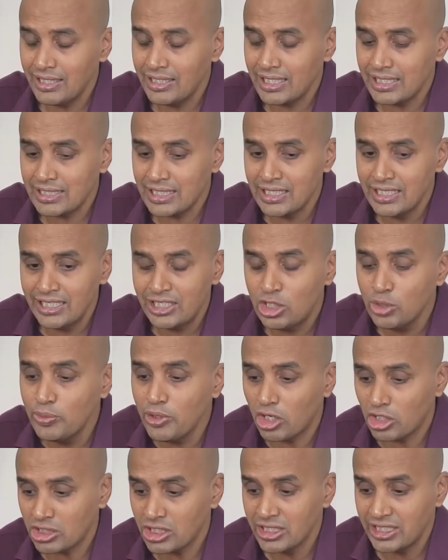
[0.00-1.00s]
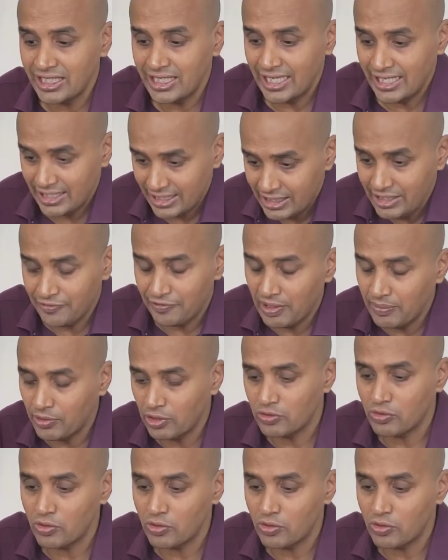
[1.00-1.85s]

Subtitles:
doesn't need to be authenticated, if I'm not